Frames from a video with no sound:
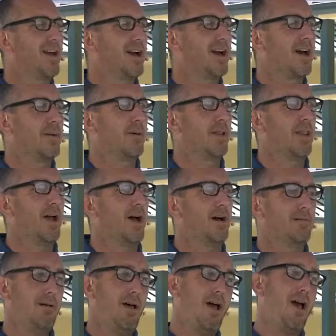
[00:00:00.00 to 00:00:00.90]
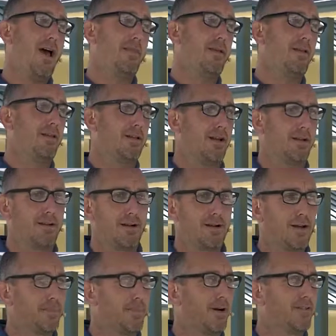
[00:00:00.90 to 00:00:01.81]
caught up by that? Ah, they look like they're a
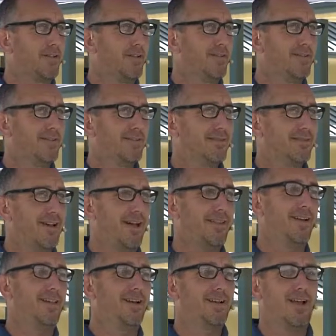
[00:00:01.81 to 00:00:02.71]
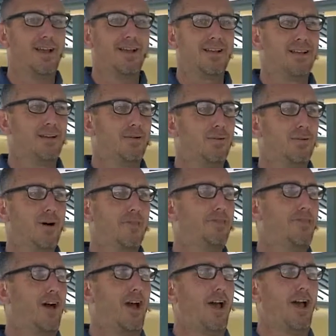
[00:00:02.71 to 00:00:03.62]
good person. Oh, they look like, what
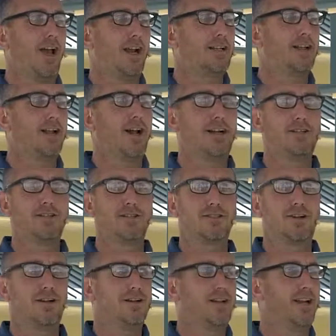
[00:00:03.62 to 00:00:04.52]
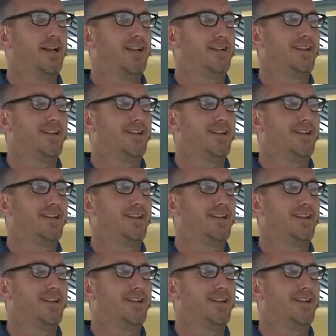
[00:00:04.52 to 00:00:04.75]
the heck did I just start dating?